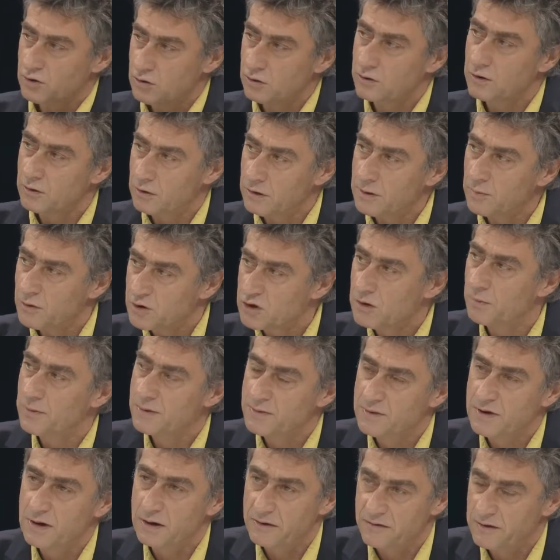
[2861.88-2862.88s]
too much can mean that we
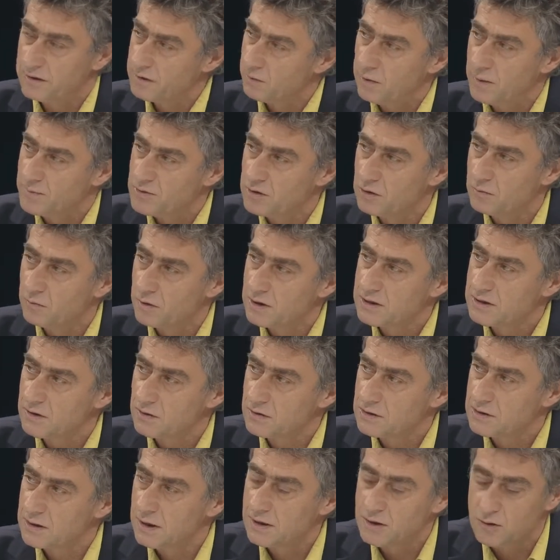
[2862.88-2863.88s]
don't advance either.
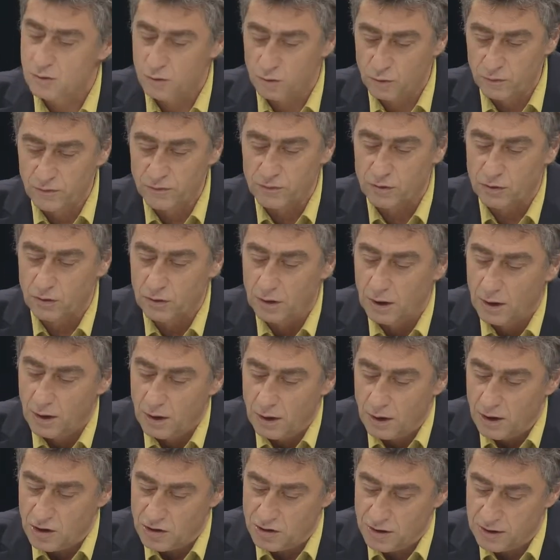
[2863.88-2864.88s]
But I
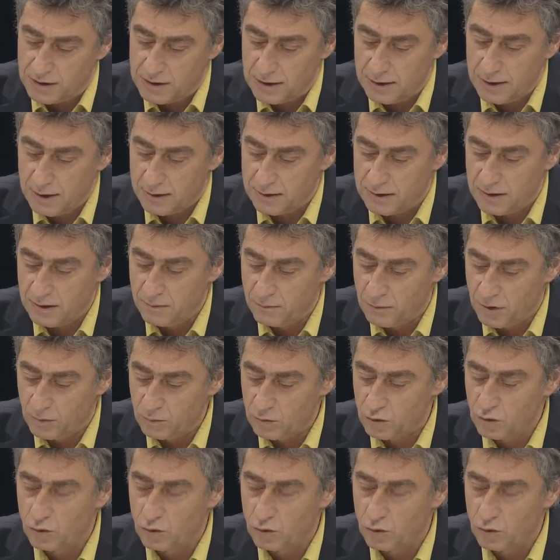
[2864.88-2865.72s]
think it's quite essential.